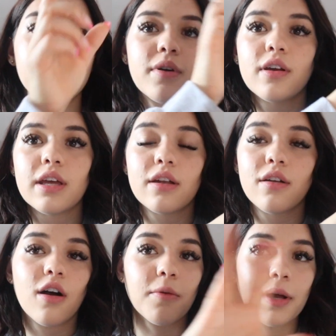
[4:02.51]
put in
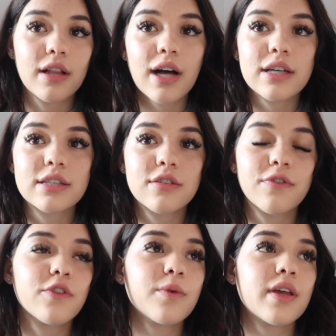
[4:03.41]
all my classes
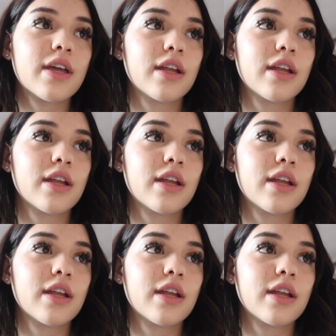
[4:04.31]
for the week,